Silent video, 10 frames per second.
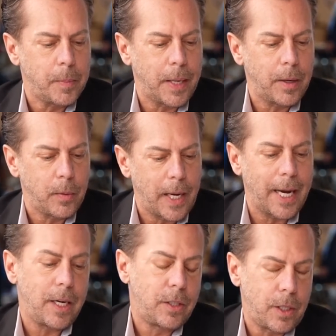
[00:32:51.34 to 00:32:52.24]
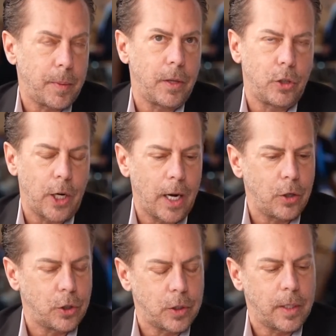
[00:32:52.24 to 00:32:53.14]
but it had some other
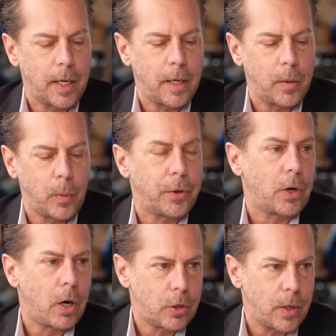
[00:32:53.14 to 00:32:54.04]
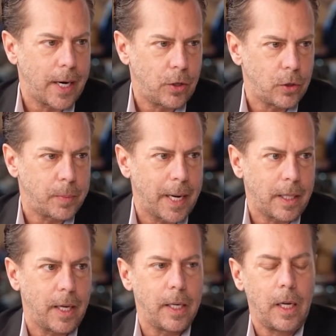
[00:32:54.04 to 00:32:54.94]
challenges with the contractors
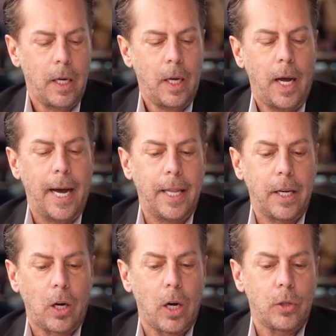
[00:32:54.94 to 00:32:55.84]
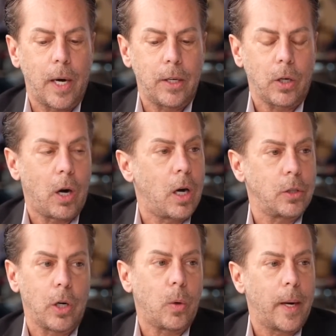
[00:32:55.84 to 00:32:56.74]
back then. And the contractor
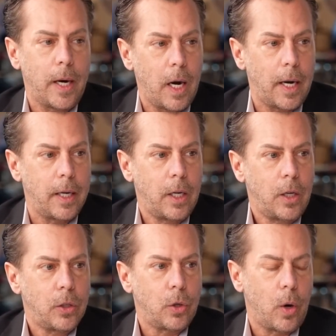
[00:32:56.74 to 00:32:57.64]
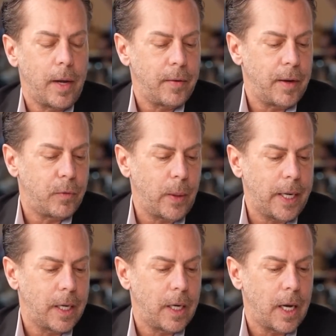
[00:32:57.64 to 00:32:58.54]
costs are quite high. So if we
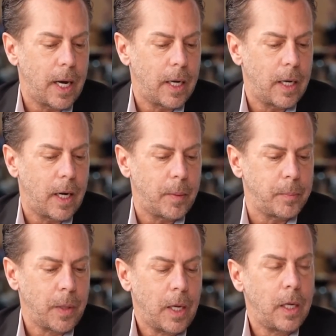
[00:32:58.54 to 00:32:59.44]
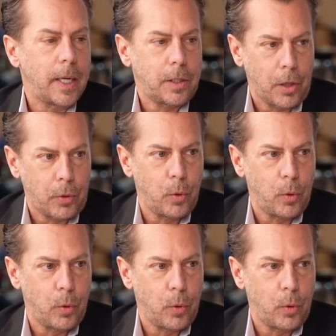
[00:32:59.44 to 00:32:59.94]
can lick the